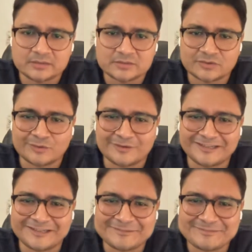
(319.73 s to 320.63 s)

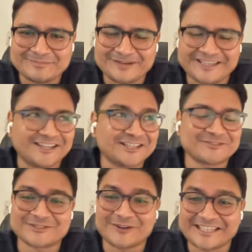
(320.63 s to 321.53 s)
So my task
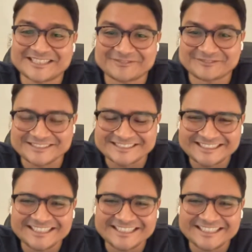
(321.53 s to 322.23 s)
was not as difficult.